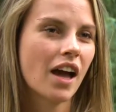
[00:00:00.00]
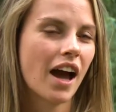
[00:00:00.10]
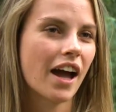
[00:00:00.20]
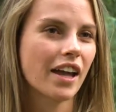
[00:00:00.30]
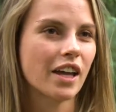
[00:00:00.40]

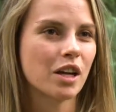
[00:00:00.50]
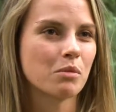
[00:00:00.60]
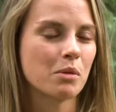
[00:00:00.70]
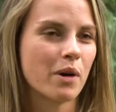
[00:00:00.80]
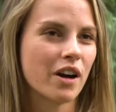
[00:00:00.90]
I
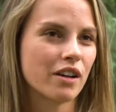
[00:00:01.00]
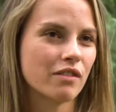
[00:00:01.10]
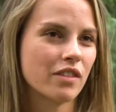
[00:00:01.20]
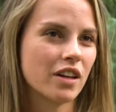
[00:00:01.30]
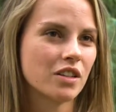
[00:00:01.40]
am a part
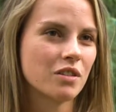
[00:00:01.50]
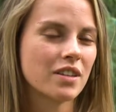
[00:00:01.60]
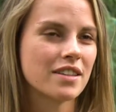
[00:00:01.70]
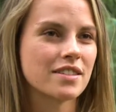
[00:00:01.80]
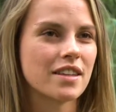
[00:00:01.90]
of the two thousand